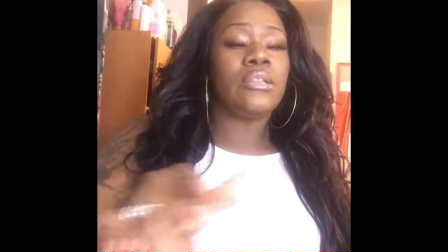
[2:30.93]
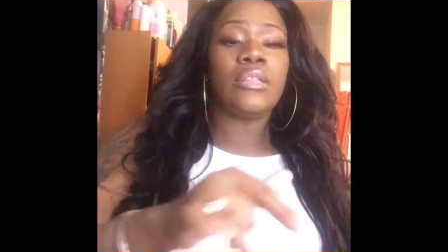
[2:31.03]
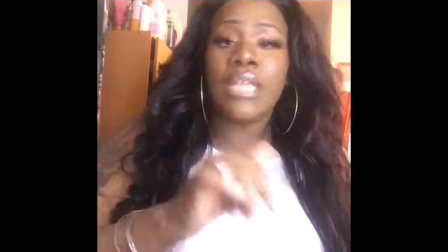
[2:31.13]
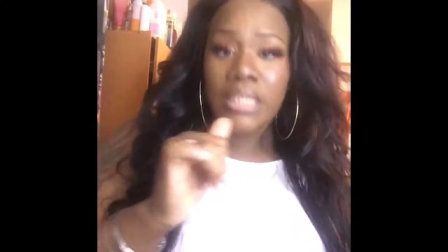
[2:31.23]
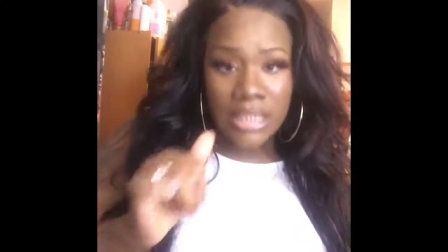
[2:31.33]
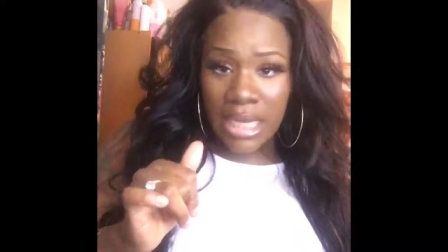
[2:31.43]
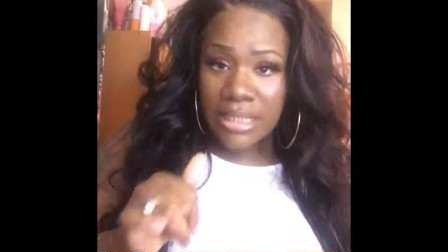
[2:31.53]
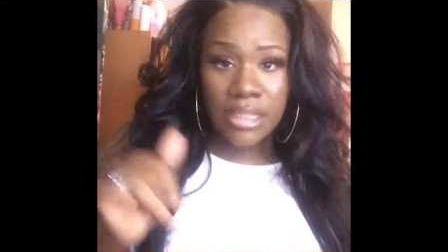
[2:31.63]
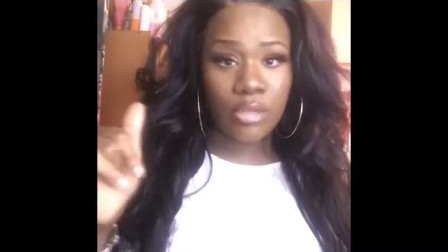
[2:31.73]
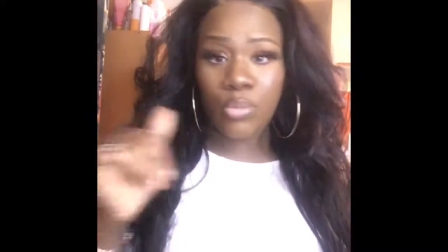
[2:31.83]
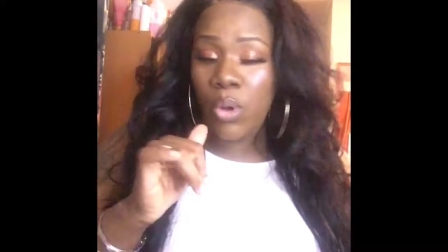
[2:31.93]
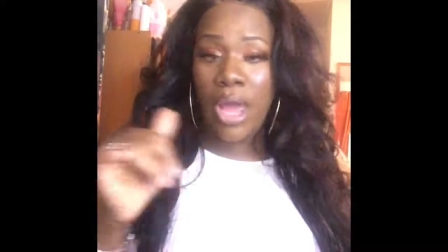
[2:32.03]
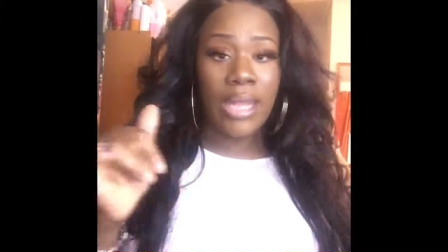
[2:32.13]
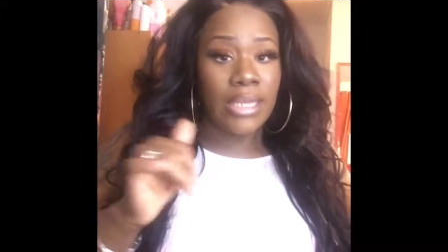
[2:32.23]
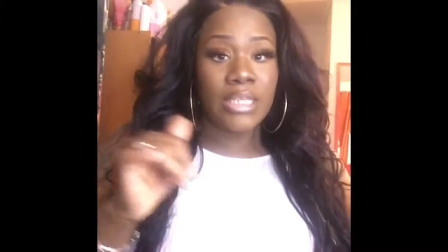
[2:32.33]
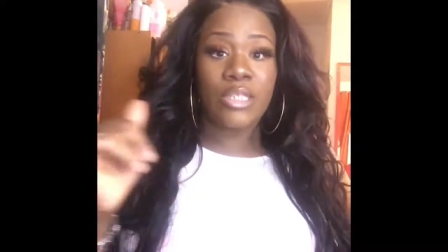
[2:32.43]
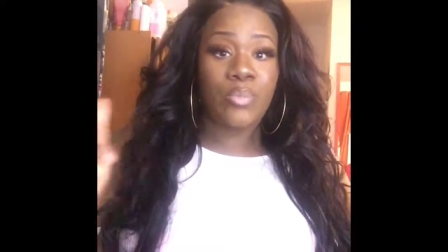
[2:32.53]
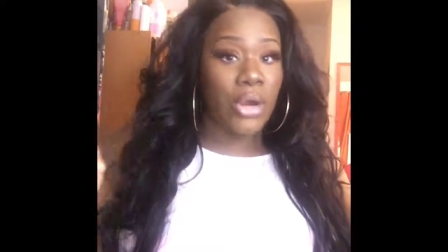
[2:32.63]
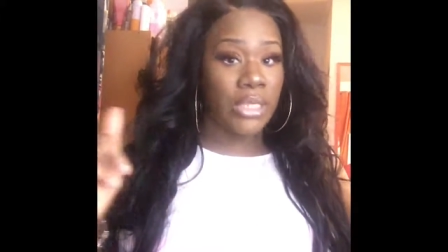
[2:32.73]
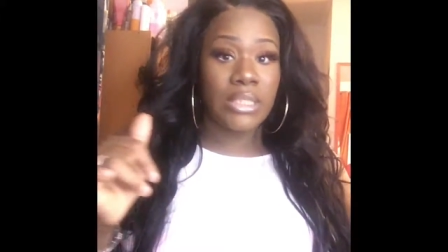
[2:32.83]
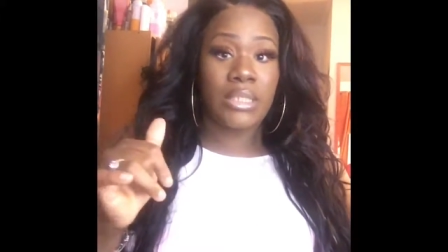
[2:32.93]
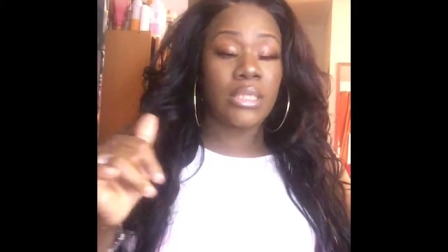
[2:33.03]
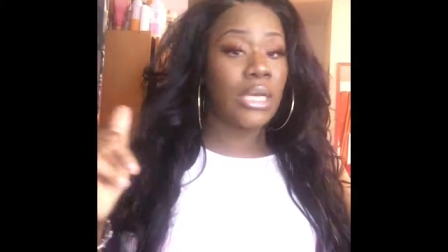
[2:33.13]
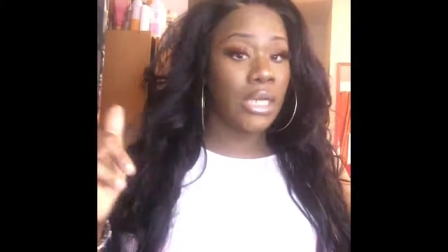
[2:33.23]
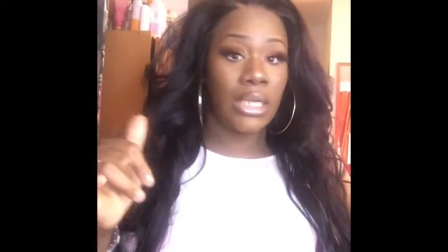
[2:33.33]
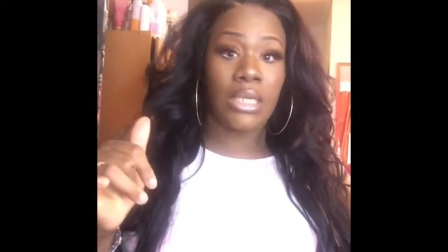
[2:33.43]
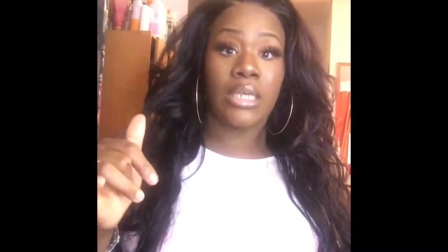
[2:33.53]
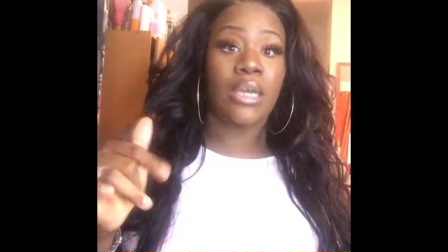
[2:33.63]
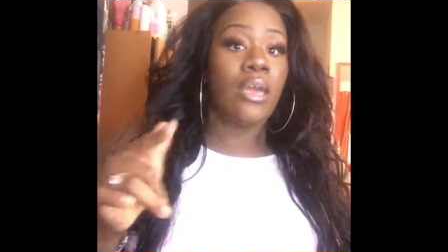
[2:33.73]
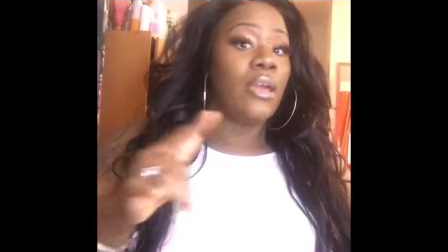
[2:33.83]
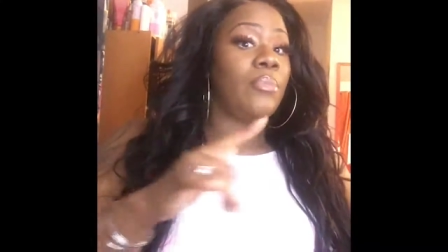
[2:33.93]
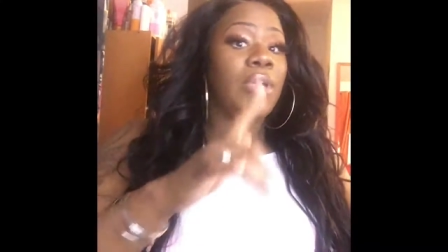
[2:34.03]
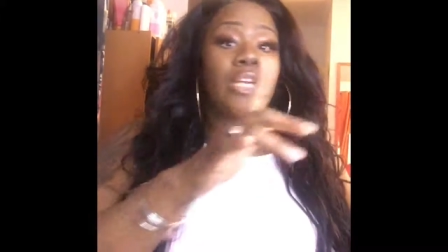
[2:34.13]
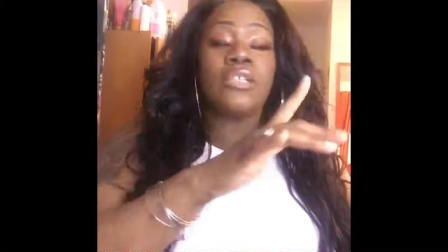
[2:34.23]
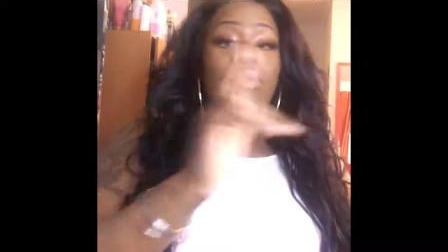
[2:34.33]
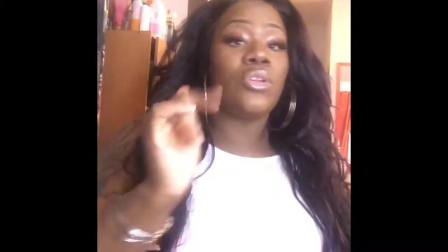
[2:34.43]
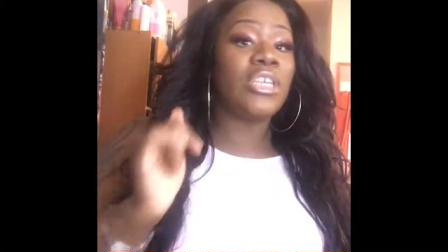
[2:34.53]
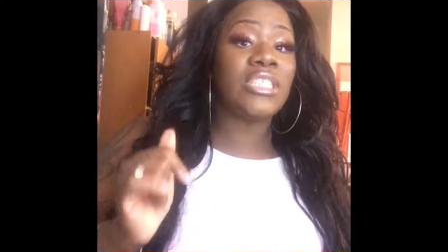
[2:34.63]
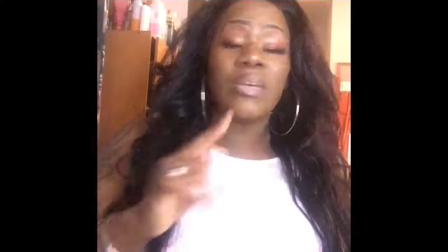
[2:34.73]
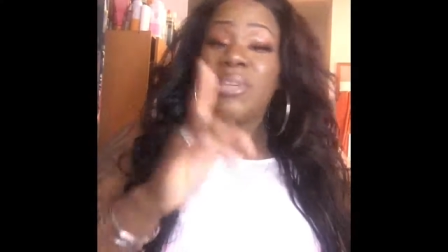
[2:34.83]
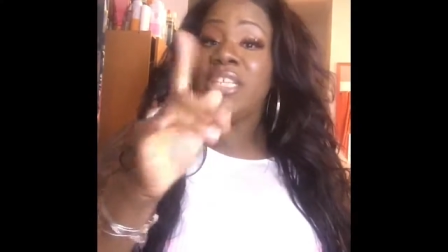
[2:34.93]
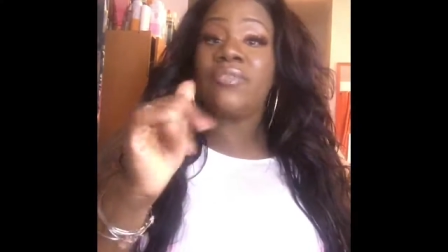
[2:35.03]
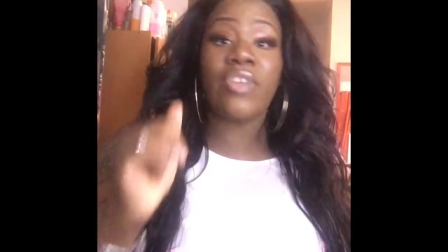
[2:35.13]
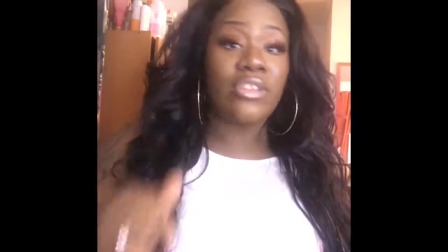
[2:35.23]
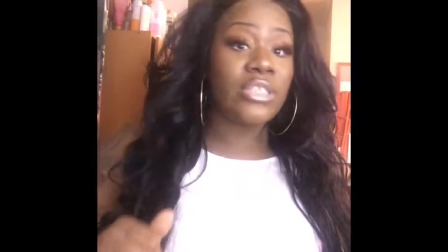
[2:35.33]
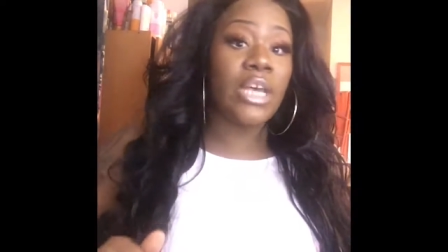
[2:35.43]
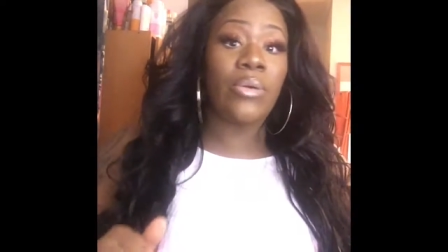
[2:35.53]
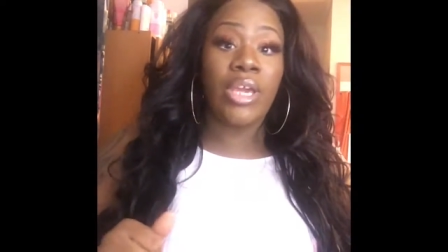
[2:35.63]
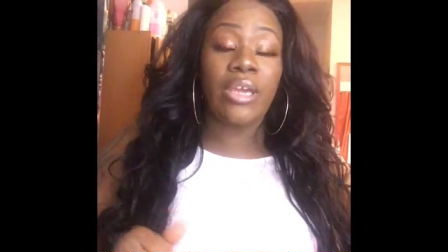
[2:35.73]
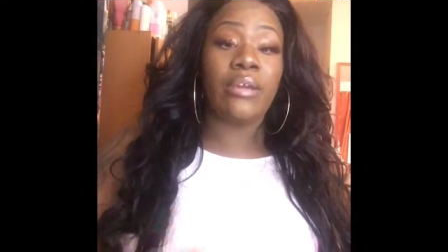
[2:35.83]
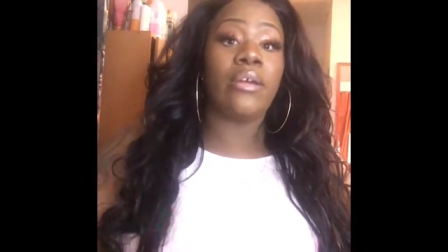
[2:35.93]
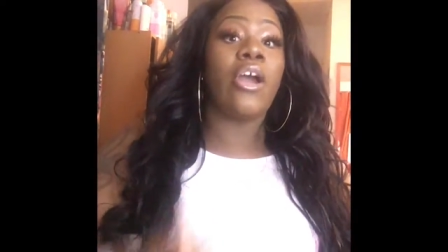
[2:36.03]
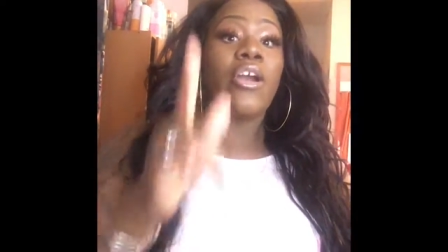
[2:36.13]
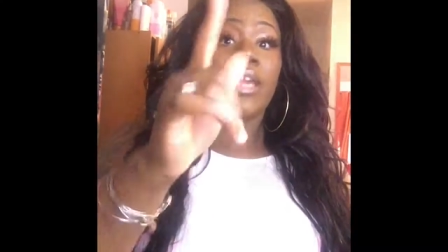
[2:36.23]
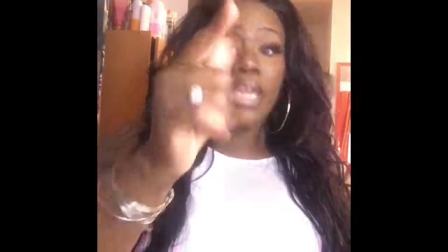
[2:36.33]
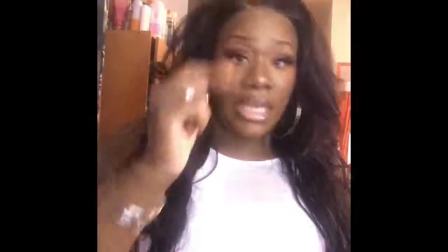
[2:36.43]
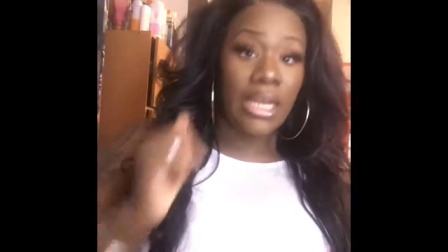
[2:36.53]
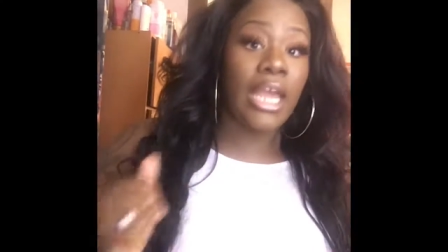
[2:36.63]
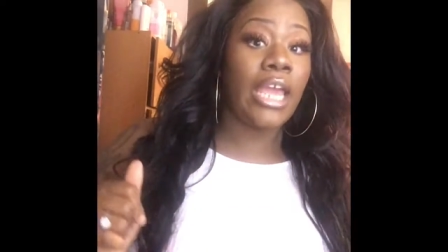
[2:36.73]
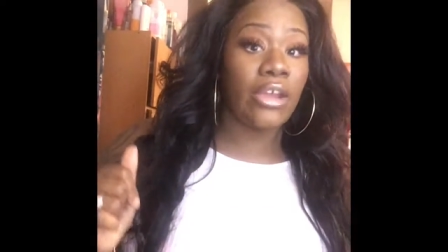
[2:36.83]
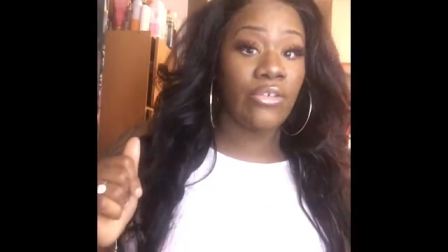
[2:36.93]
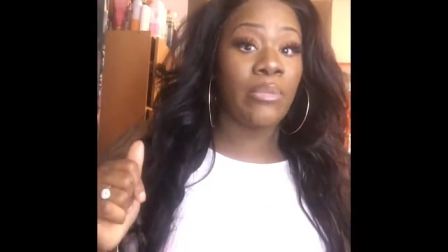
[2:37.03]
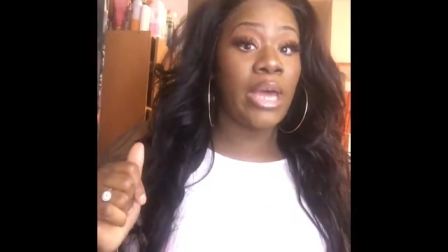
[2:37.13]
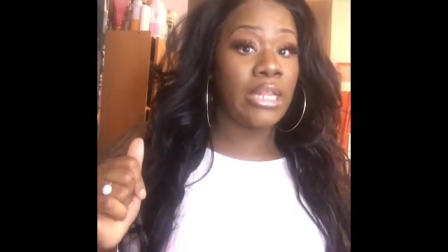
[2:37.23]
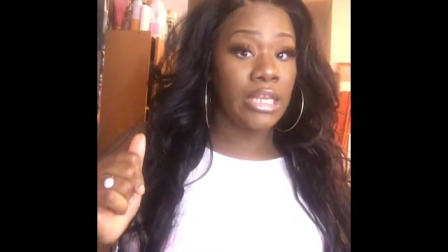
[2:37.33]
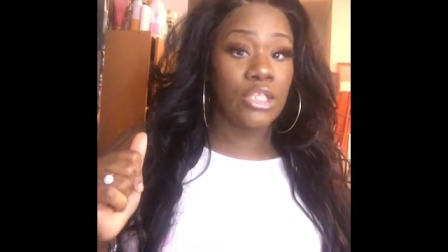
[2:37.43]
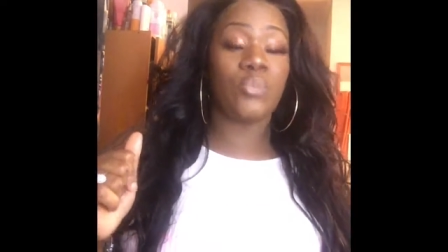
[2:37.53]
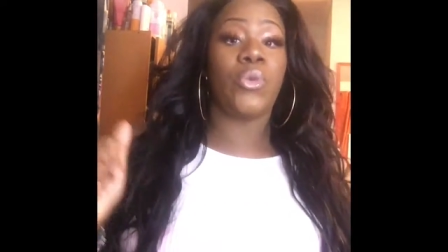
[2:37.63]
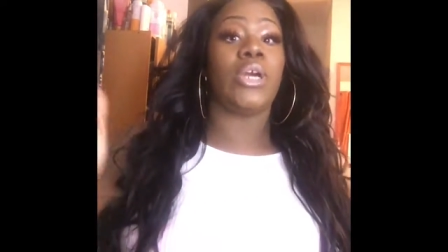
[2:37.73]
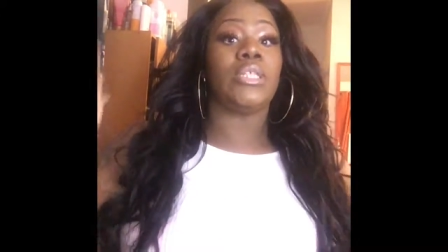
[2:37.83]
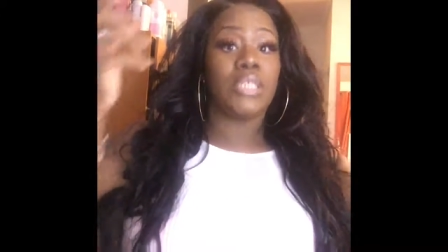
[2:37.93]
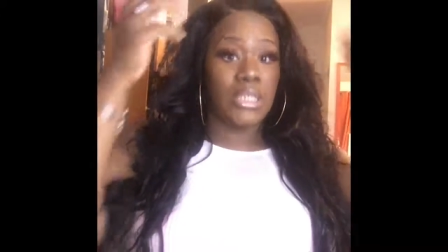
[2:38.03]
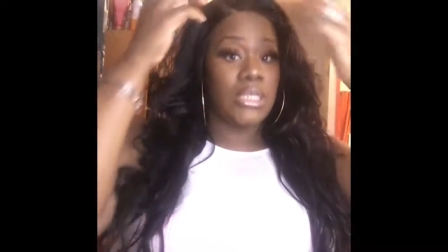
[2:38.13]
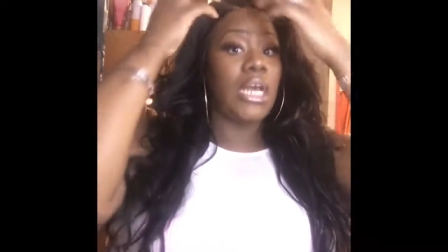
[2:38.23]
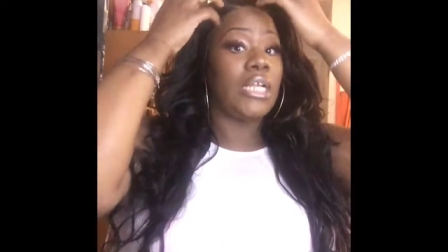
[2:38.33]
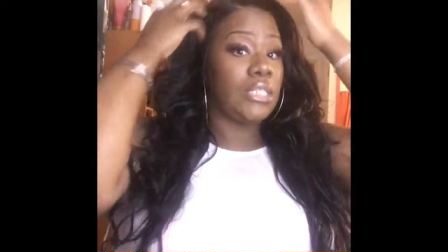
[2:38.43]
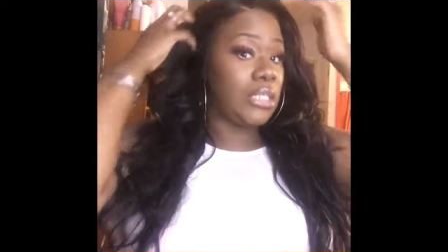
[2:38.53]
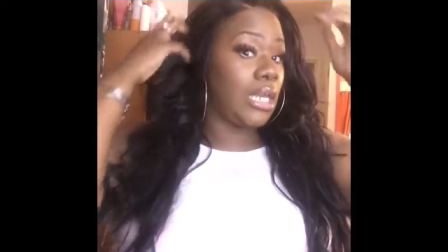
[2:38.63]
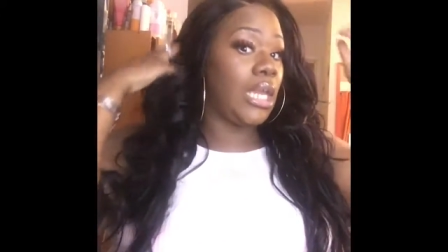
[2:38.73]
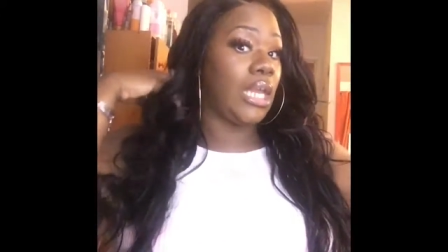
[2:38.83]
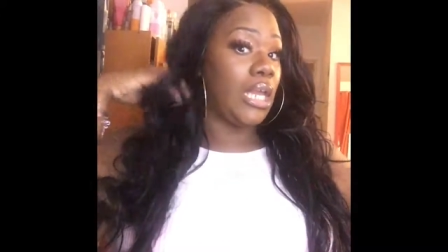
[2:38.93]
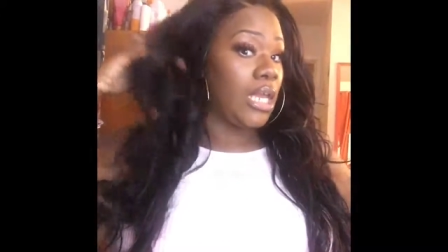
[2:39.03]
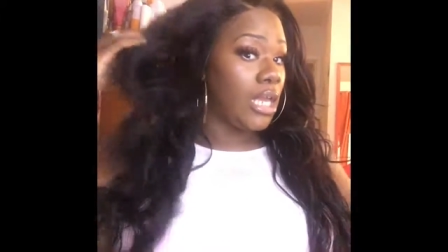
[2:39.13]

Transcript: let's not sleep on AliExpress, honey, because all these some of these vendors out here are getting their hair from AliExpress, because hunty,